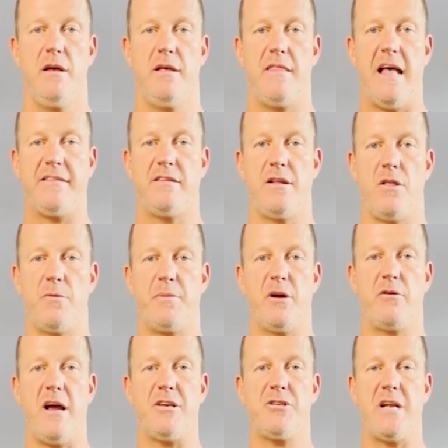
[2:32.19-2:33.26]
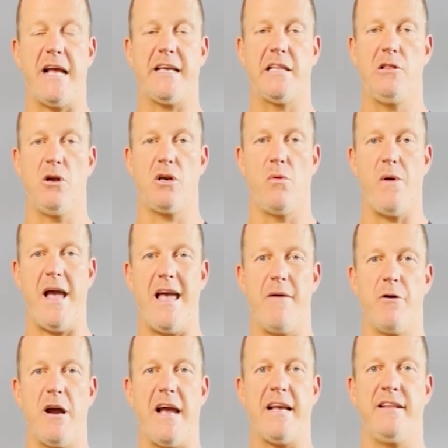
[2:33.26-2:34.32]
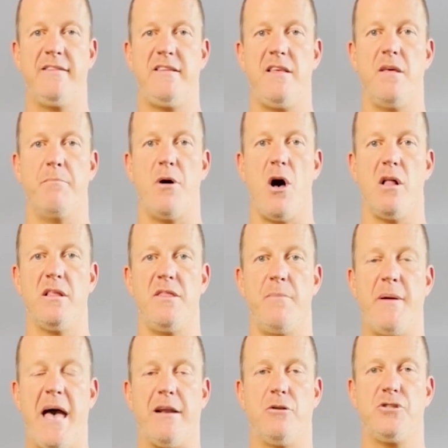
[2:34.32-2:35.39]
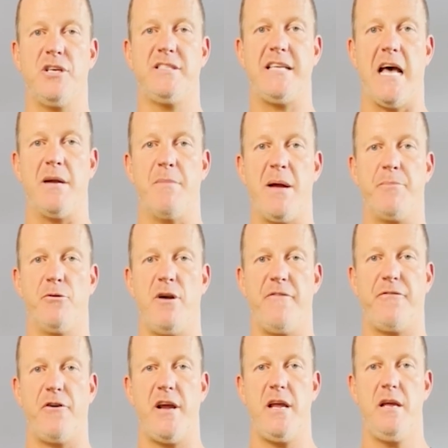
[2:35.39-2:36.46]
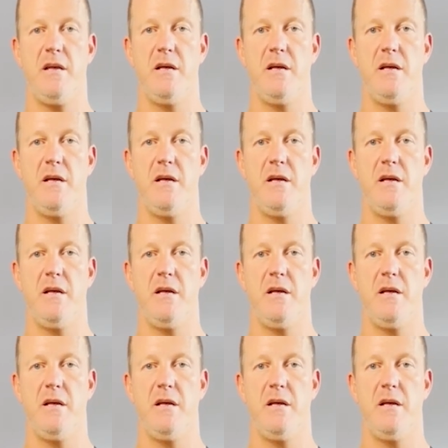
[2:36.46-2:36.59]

That's another progression. I could look away where I can see the ball and the paddle just out of my periphery